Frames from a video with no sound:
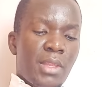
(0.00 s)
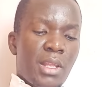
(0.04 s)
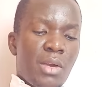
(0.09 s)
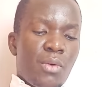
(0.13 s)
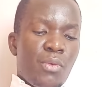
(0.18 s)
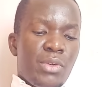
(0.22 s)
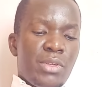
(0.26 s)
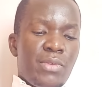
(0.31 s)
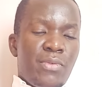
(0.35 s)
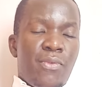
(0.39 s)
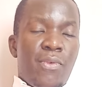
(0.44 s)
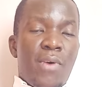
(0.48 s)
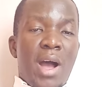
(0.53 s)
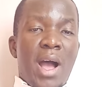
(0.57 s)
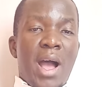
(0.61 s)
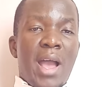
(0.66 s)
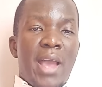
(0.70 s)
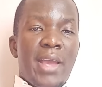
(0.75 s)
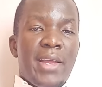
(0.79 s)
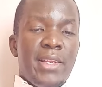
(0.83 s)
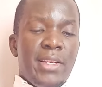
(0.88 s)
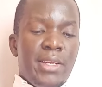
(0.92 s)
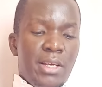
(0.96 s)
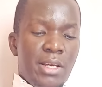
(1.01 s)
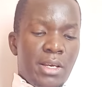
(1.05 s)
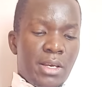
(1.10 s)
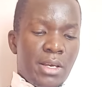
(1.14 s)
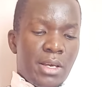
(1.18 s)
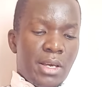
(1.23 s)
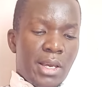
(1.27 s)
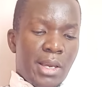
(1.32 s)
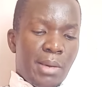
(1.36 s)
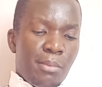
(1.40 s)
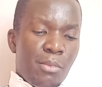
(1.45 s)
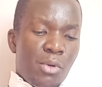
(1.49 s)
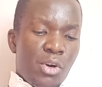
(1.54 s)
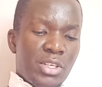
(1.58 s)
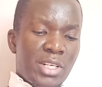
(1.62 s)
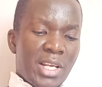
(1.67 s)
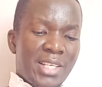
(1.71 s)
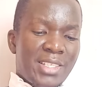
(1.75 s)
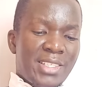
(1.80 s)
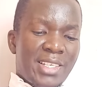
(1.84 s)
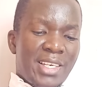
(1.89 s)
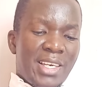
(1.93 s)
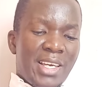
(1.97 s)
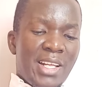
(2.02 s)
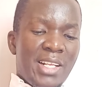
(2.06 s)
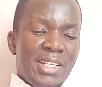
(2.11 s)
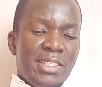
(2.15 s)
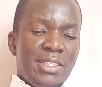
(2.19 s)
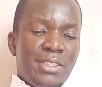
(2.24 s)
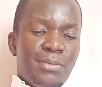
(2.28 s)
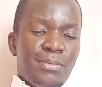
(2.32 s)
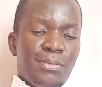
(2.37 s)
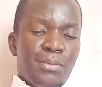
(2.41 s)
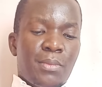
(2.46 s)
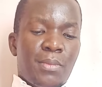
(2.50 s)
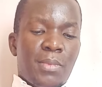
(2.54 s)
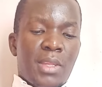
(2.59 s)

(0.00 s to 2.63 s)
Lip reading: with fine motor skills,